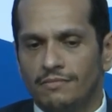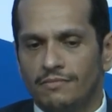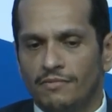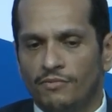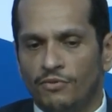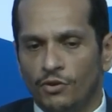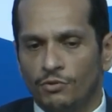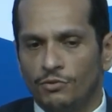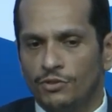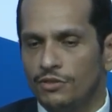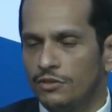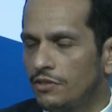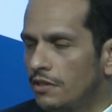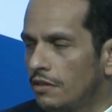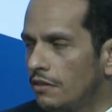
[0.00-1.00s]

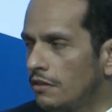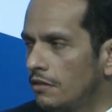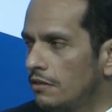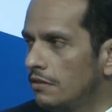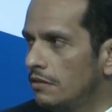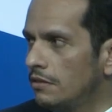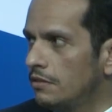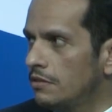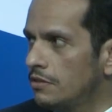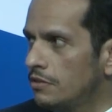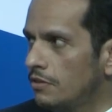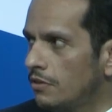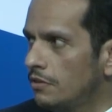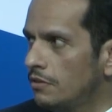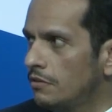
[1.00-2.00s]
forward-looking thinking is
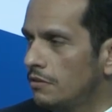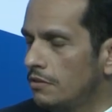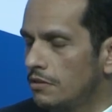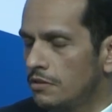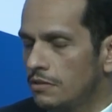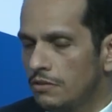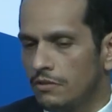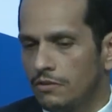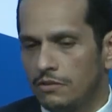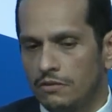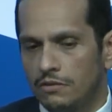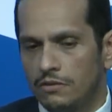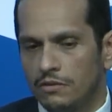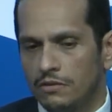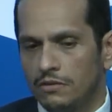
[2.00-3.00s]
not is not
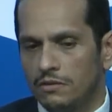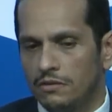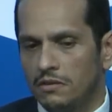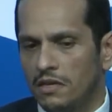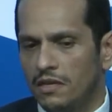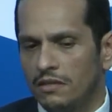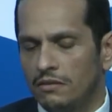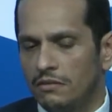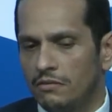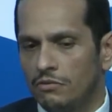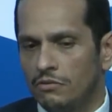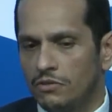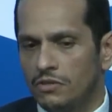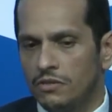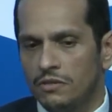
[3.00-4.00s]
and
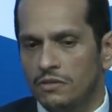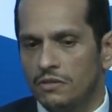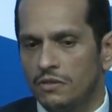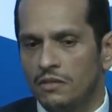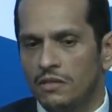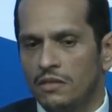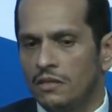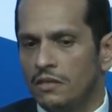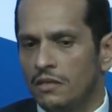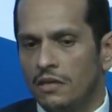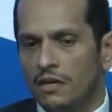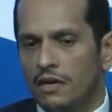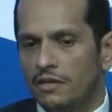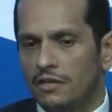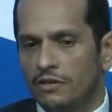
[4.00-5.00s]
those
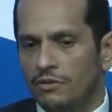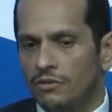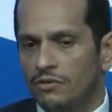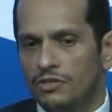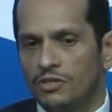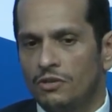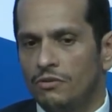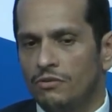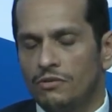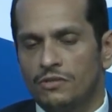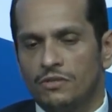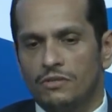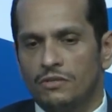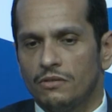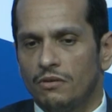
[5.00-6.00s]
I cannot
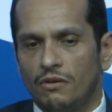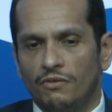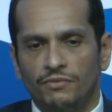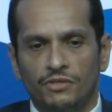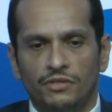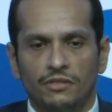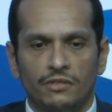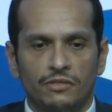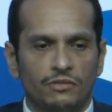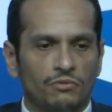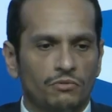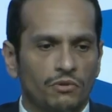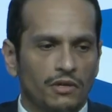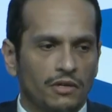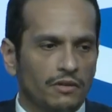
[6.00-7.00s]
disclose officials
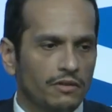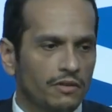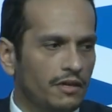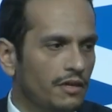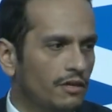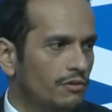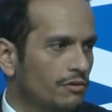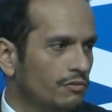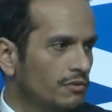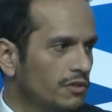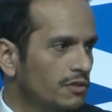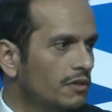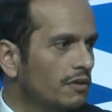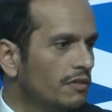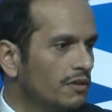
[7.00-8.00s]
who are they or what
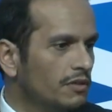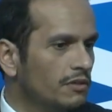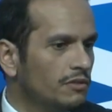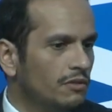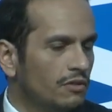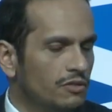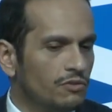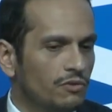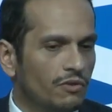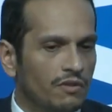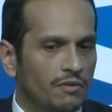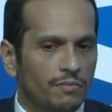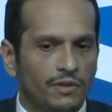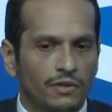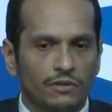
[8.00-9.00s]
are the countries or the
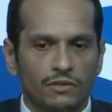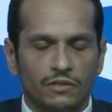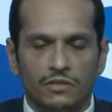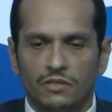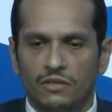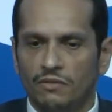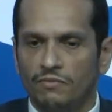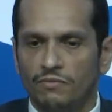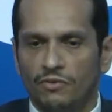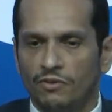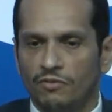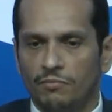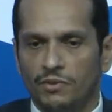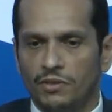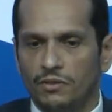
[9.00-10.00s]
parties
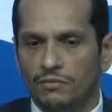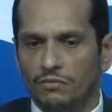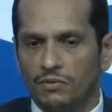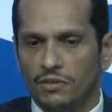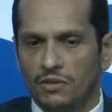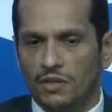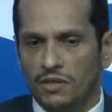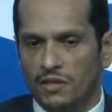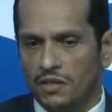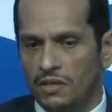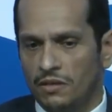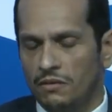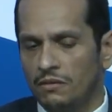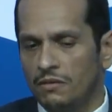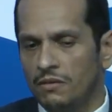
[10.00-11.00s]
involved, but what I
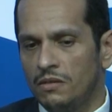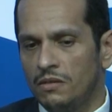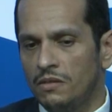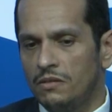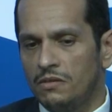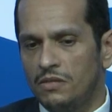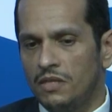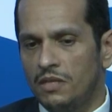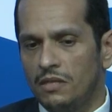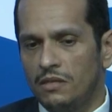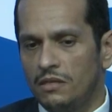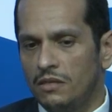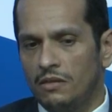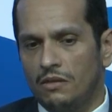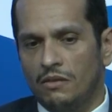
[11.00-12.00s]
can say
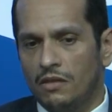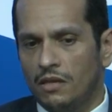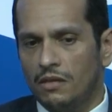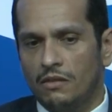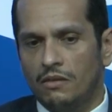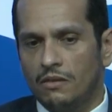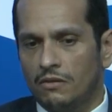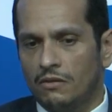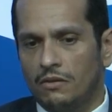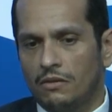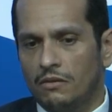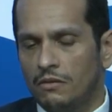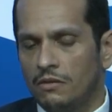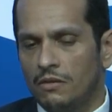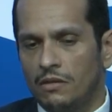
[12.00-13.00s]
here that there are
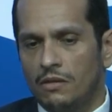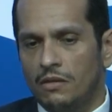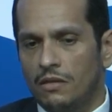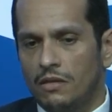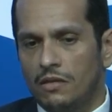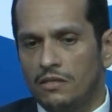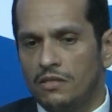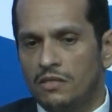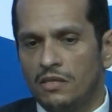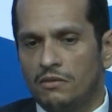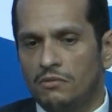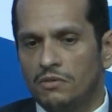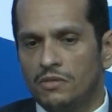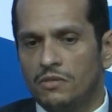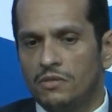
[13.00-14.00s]
uh,
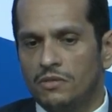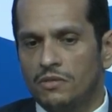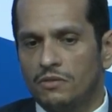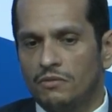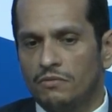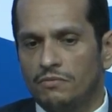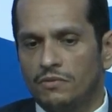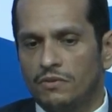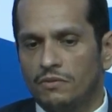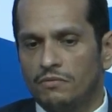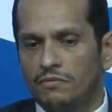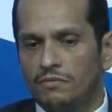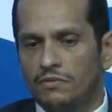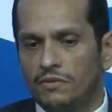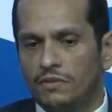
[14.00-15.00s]
sequences of, of
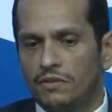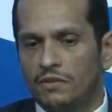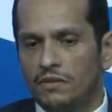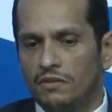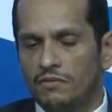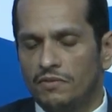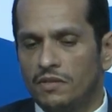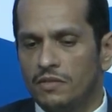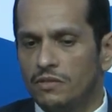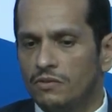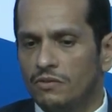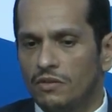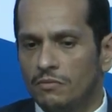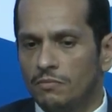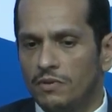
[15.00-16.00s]
uh, events
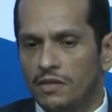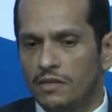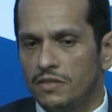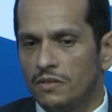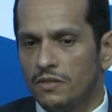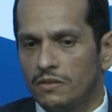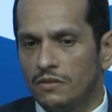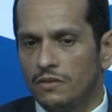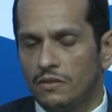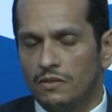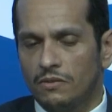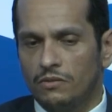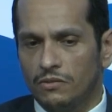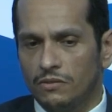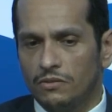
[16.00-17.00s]
took place under
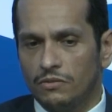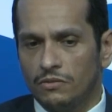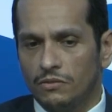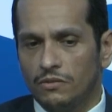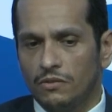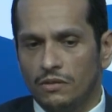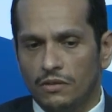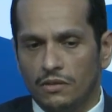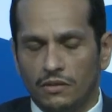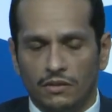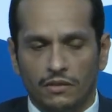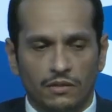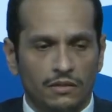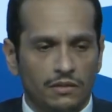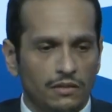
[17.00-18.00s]
also
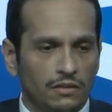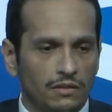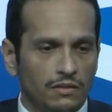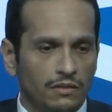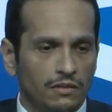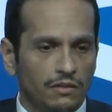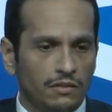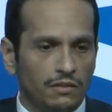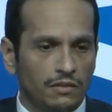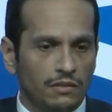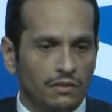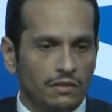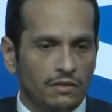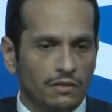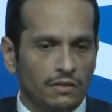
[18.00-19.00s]

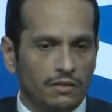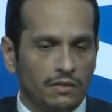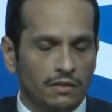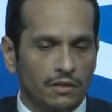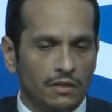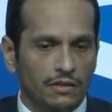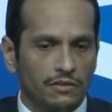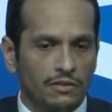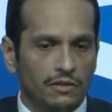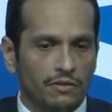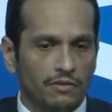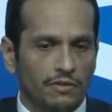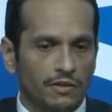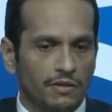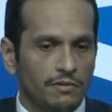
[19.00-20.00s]
uh, under
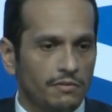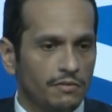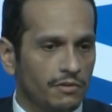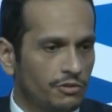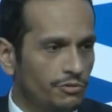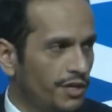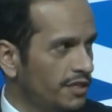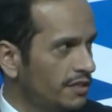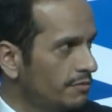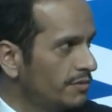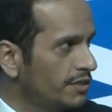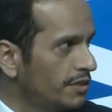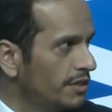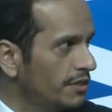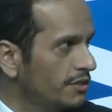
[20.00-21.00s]
the Kuwaiti
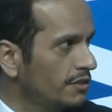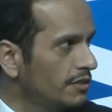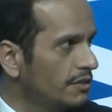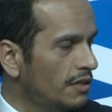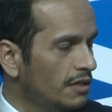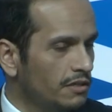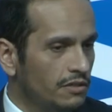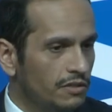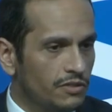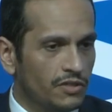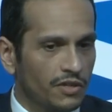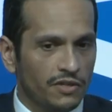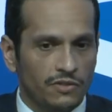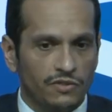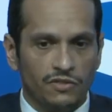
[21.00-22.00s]
mediation and His
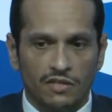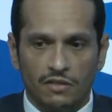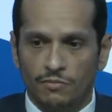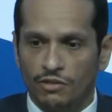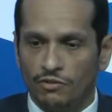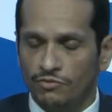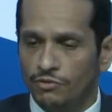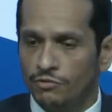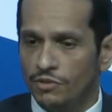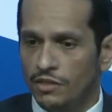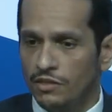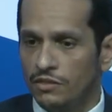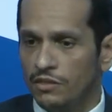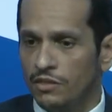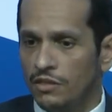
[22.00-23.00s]
Highness the Emir of Kuwait.